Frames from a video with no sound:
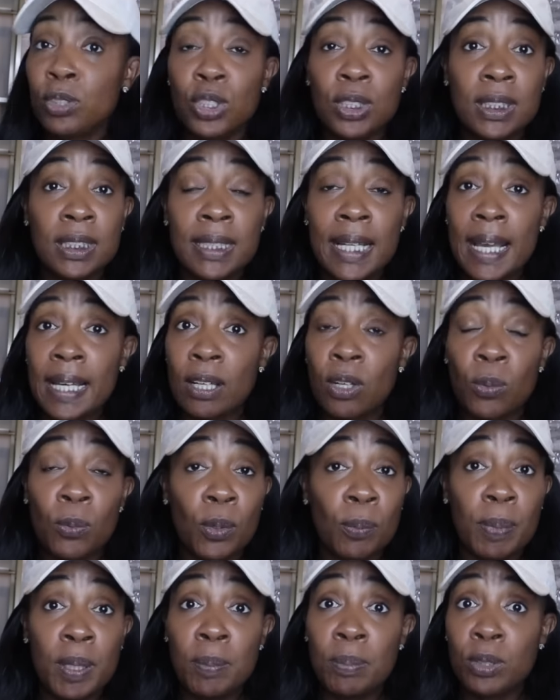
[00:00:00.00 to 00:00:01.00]
just stack, or
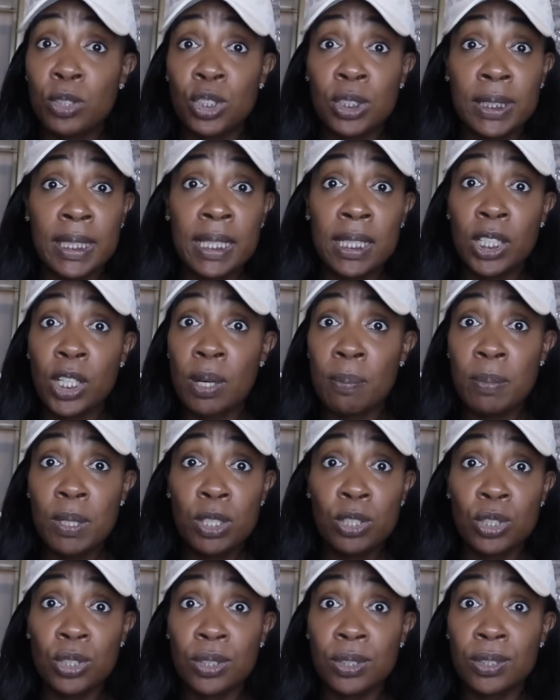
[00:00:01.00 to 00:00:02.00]
where people just getting
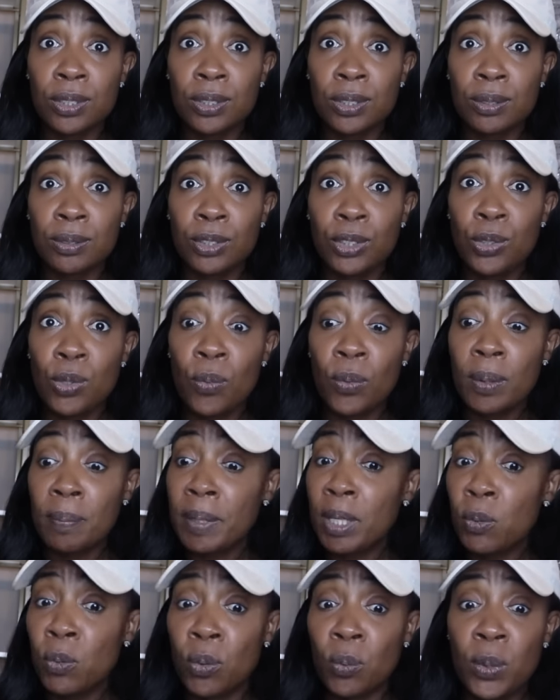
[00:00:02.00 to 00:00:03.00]
commissions. You know what I
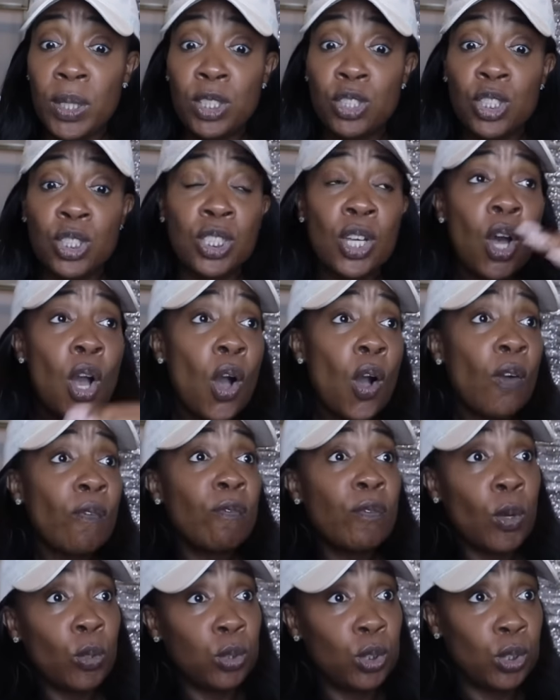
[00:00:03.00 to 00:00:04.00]
mean? Where we just
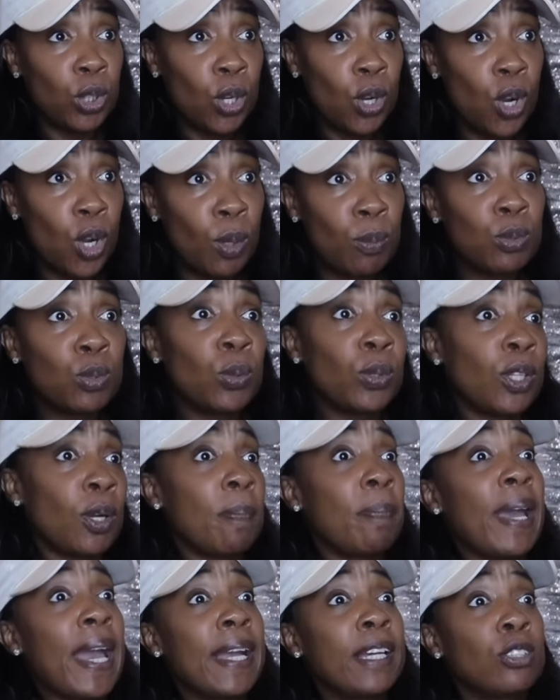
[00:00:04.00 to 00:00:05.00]
folding our arms with
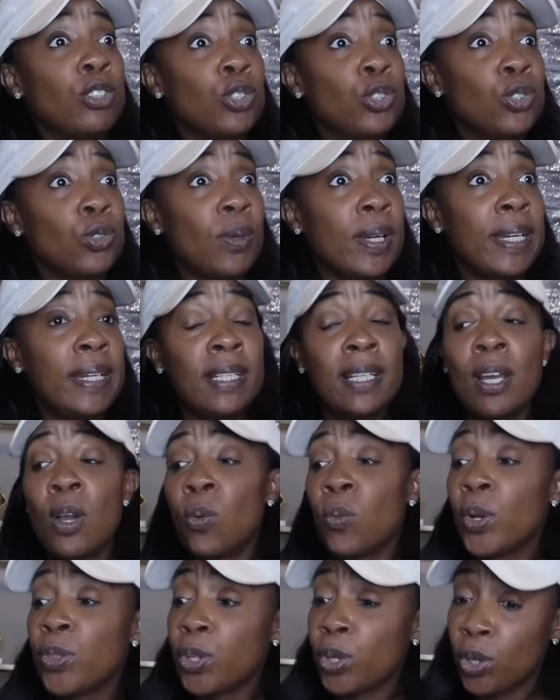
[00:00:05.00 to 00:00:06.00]
our back straight
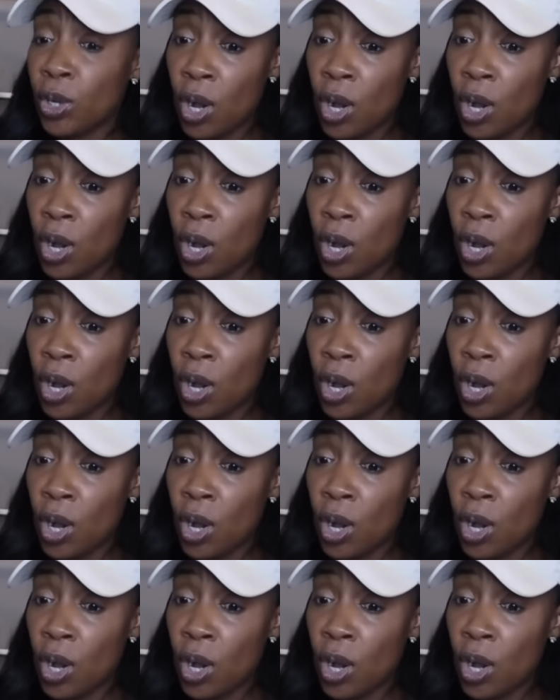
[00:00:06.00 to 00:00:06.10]
with our